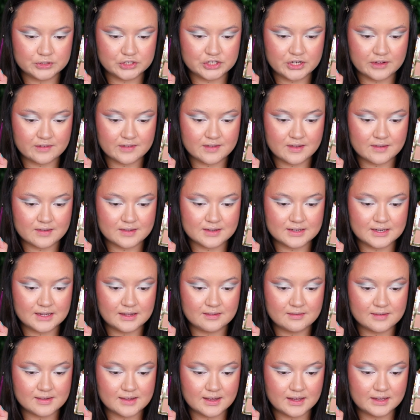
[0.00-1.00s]
which is this
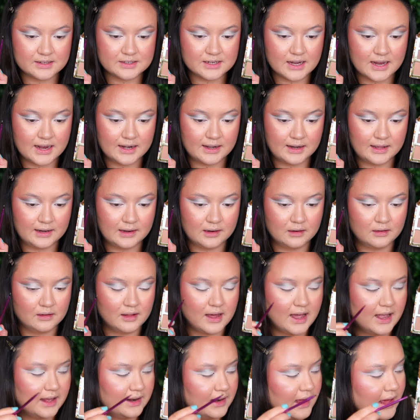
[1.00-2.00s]
tinsy tiny
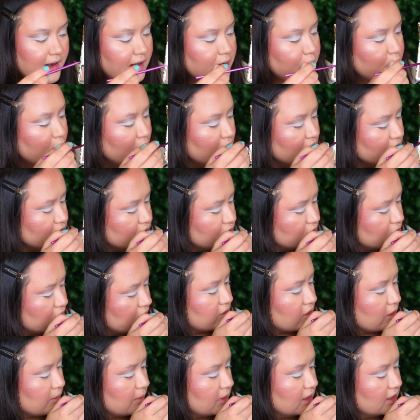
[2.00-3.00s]
little eyeliner brush.
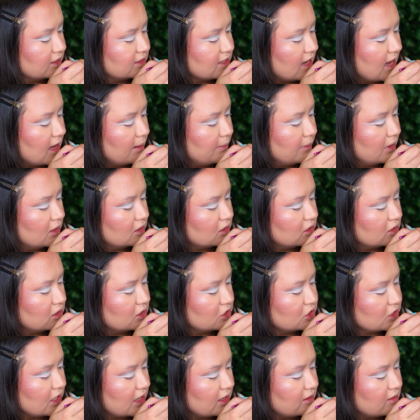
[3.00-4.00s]
So I'm going to tap into
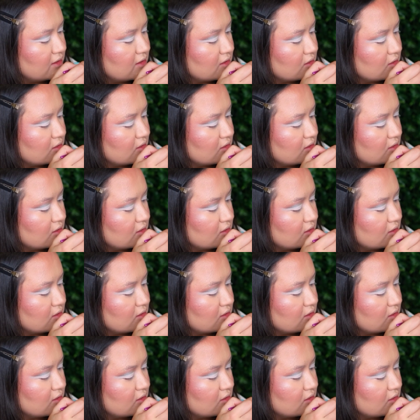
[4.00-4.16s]
the shade